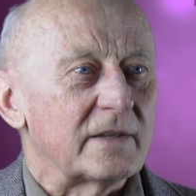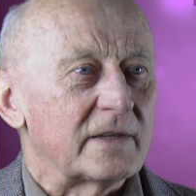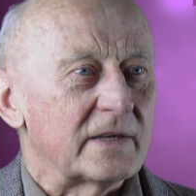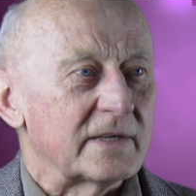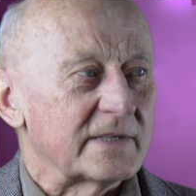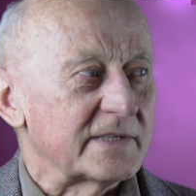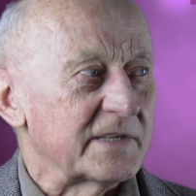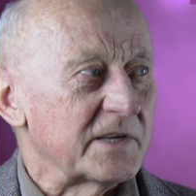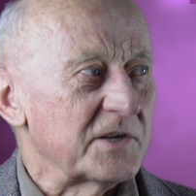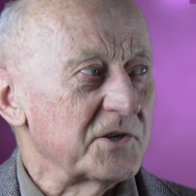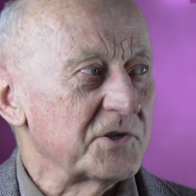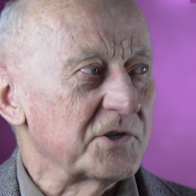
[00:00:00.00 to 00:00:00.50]

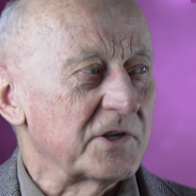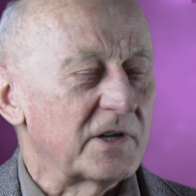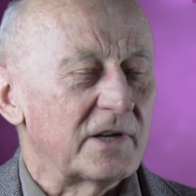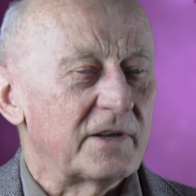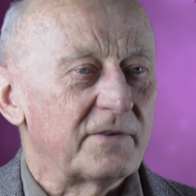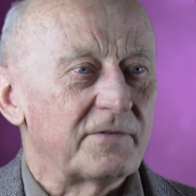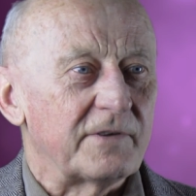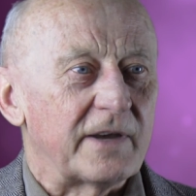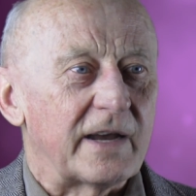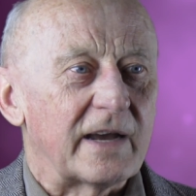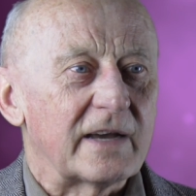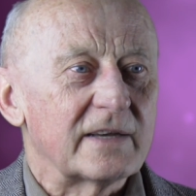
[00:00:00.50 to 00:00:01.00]

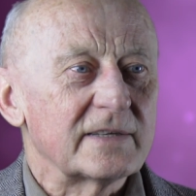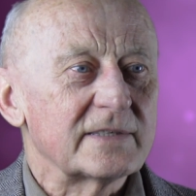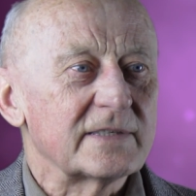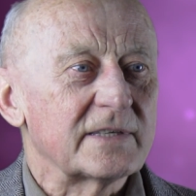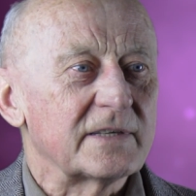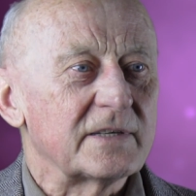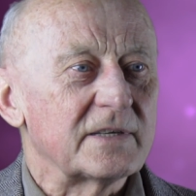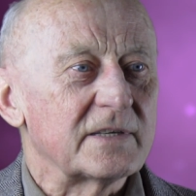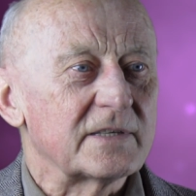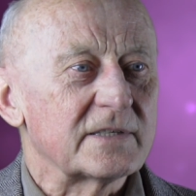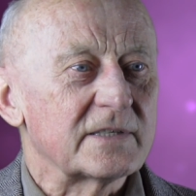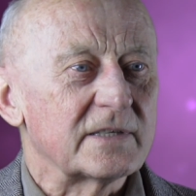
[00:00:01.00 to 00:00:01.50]
Essentially, the
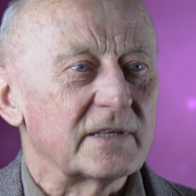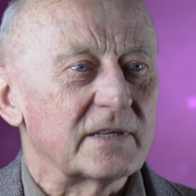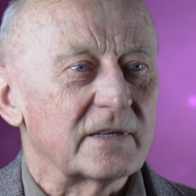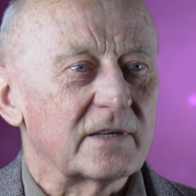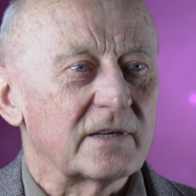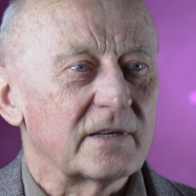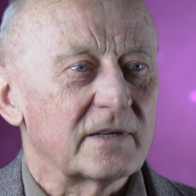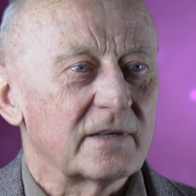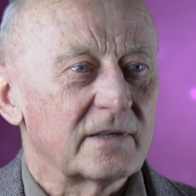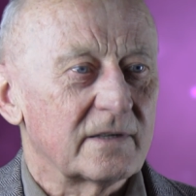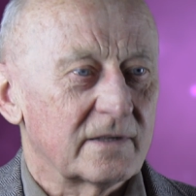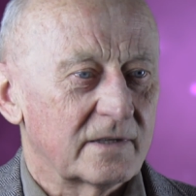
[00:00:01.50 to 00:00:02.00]
answer is
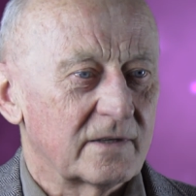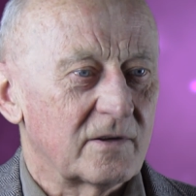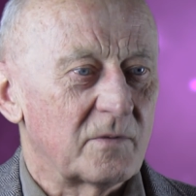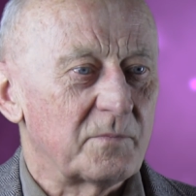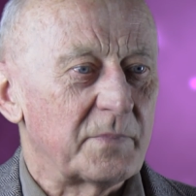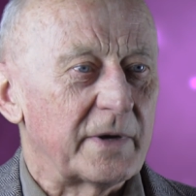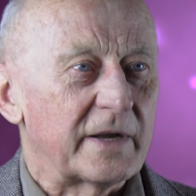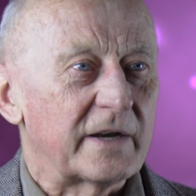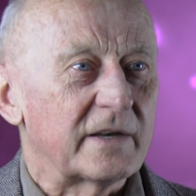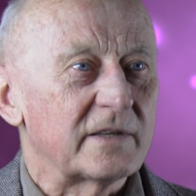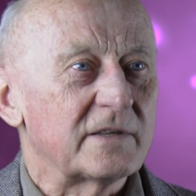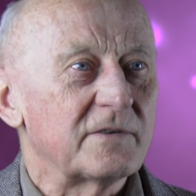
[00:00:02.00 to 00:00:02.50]

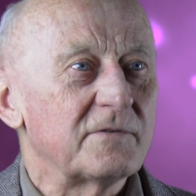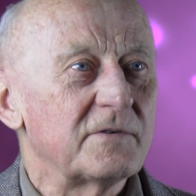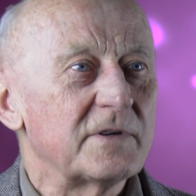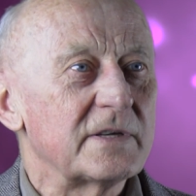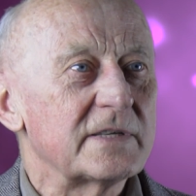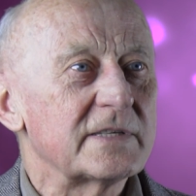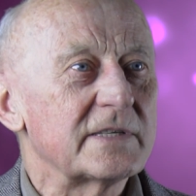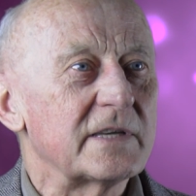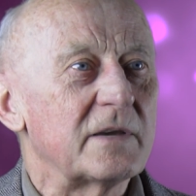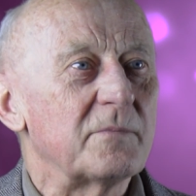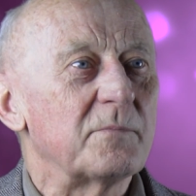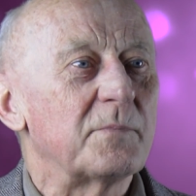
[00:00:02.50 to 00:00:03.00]
comparatively
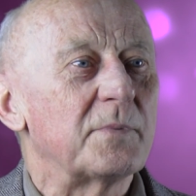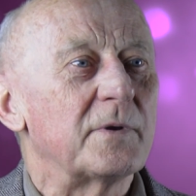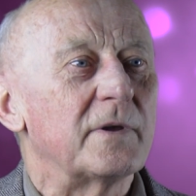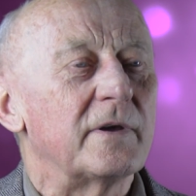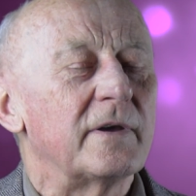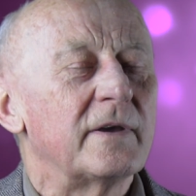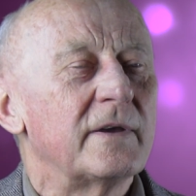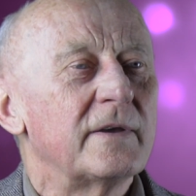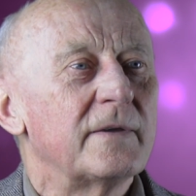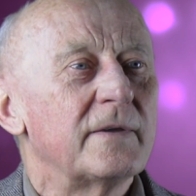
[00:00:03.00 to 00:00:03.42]
simple.